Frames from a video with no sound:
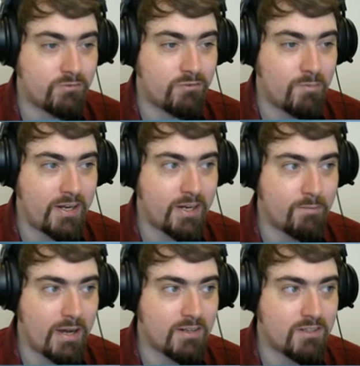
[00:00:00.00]
of remaining
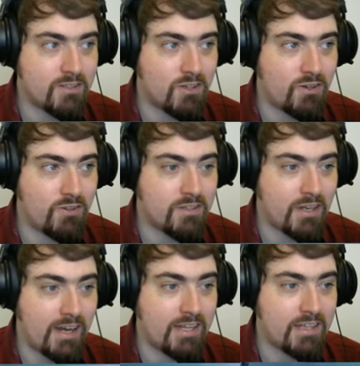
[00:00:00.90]
mexes on this
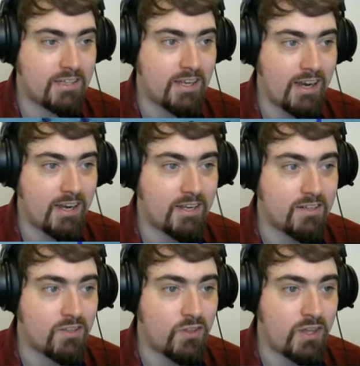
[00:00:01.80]
island and
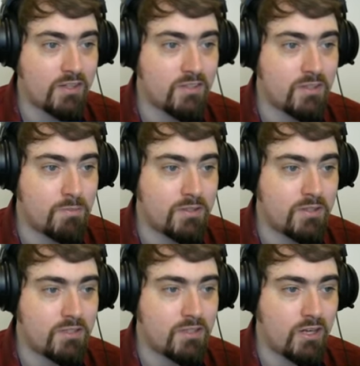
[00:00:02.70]
thanks to the
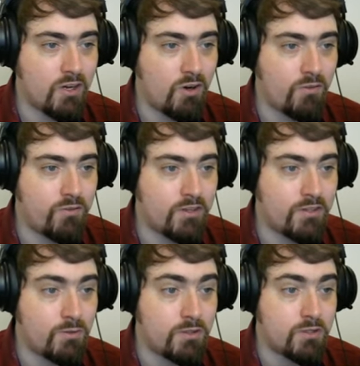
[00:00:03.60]
positioning of these
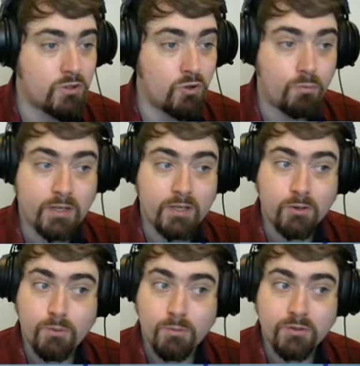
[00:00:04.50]
units, torpedo
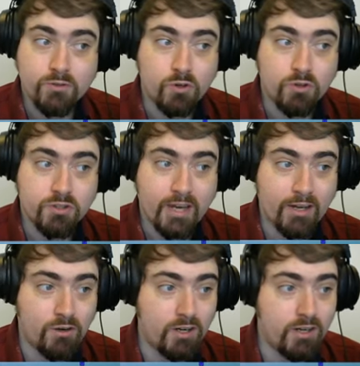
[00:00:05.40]
bombers of course
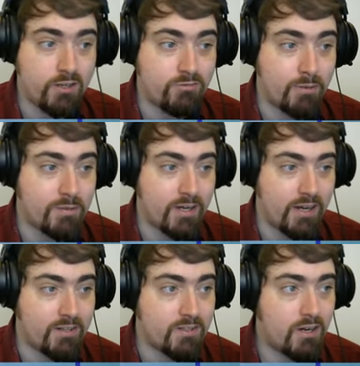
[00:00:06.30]
cannot hurt
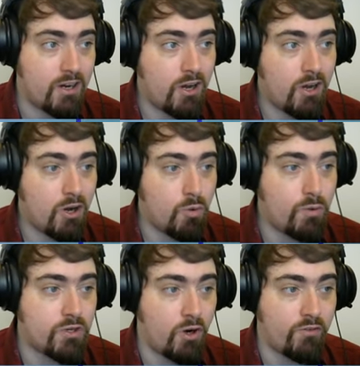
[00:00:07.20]
Riptides
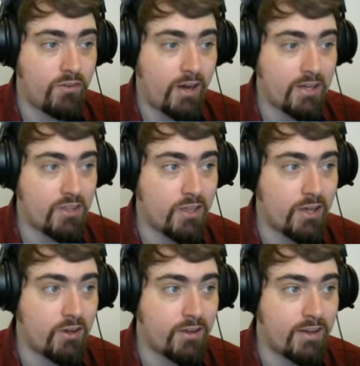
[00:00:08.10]
which hover. I think they're
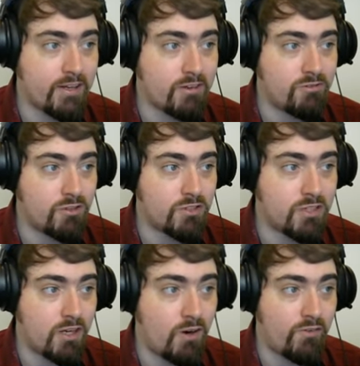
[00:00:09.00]
going to get
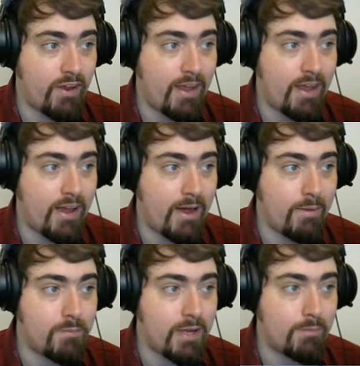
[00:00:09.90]
across over here
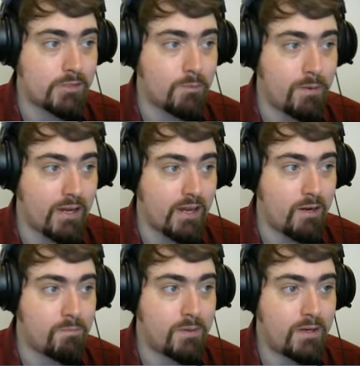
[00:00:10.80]
and be able to pick up